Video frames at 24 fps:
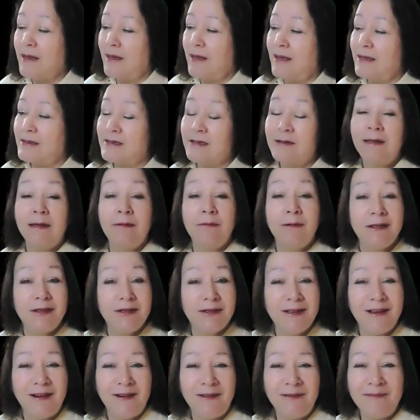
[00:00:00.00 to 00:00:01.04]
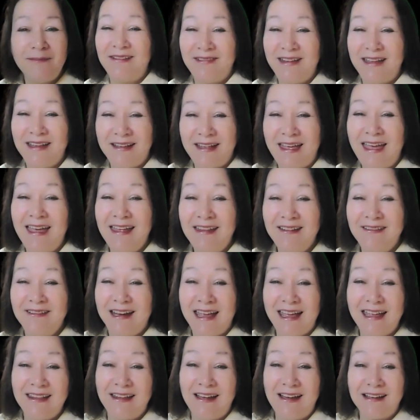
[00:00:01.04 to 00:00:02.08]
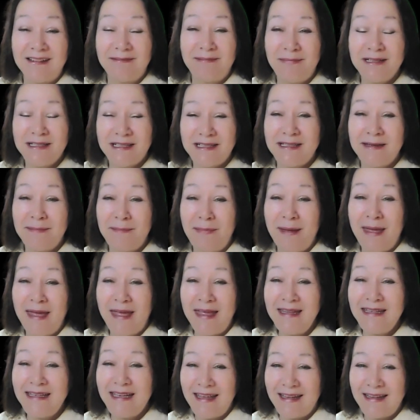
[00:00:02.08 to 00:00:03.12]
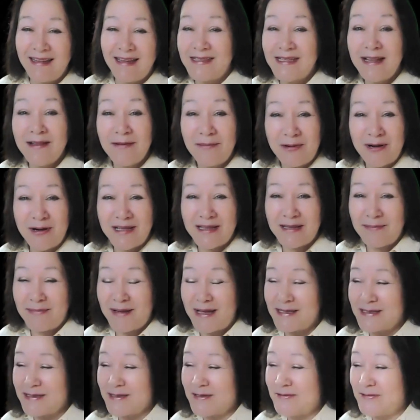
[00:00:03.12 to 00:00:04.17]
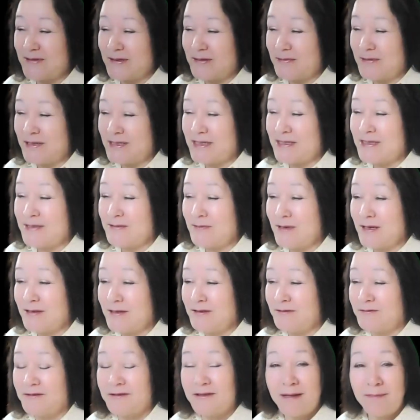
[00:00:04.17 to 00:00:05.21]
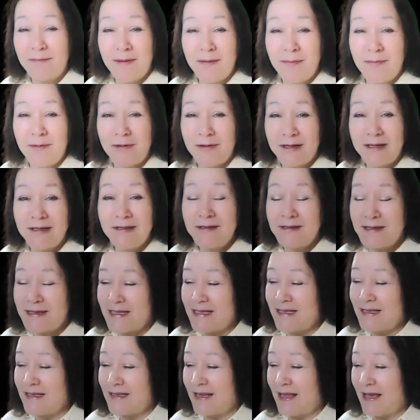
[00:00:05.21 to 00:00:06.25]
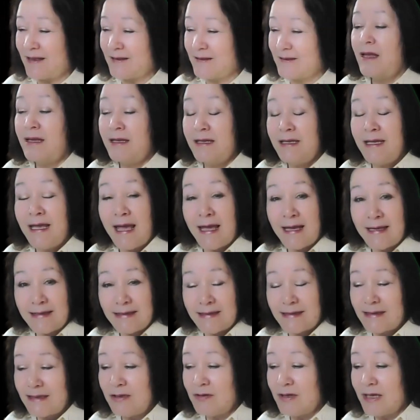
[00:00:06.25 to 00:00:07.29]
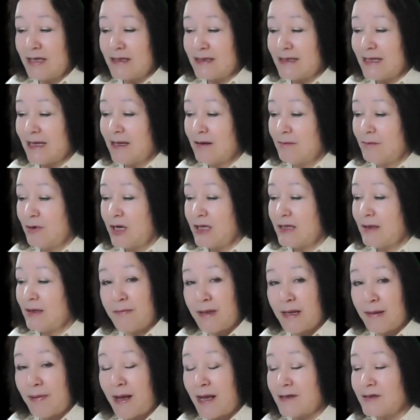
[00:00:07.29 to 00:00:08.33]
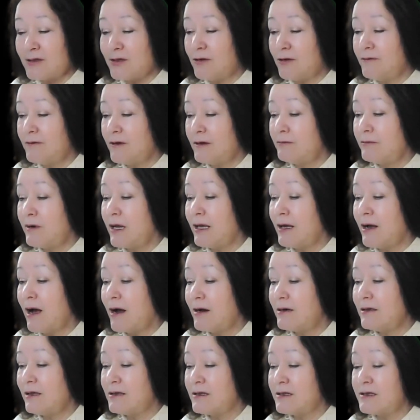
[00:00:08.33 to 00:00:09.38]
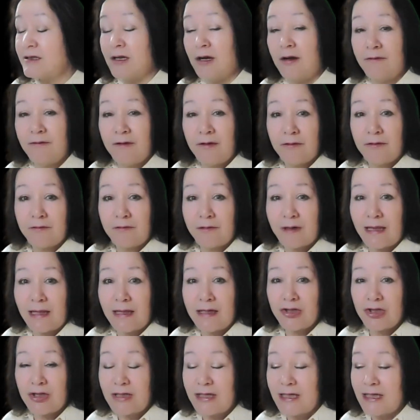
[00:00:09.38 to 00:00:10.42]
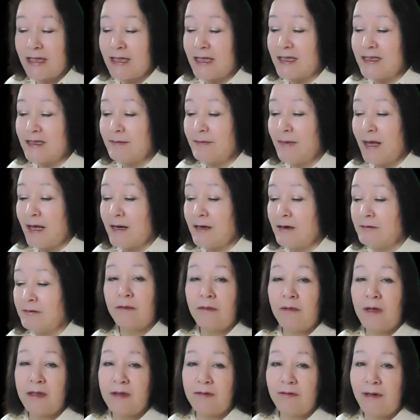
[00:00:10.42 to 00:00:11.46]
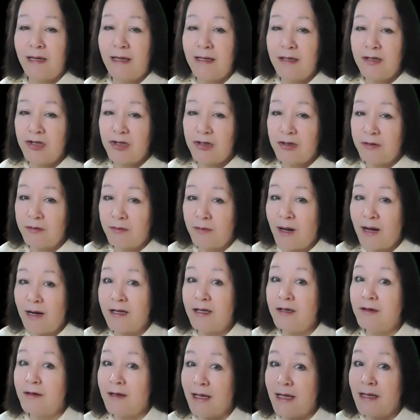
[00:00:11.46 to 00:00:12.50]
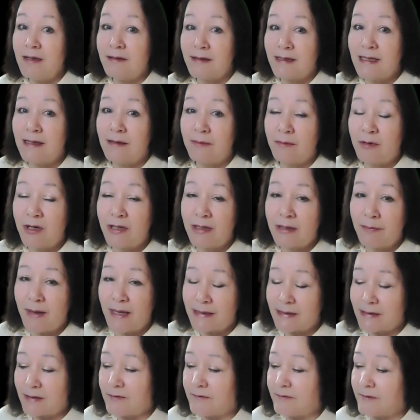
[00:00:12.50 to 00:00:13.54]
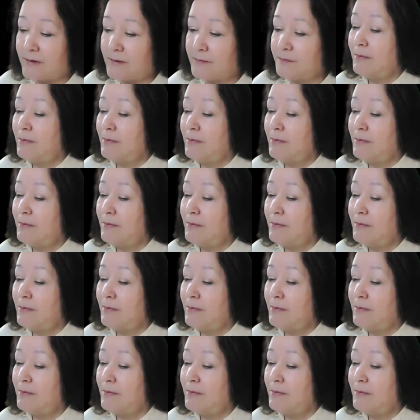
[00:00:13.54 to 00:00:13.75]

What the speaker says: And so they want to know if they can or cannot participate and celebrate the Passover, which is wonderful that people are interested in that. And yes, you can celebrate the Passover regardless of your religion. It doesn't matter what religion you are, you can celebrate the Passover.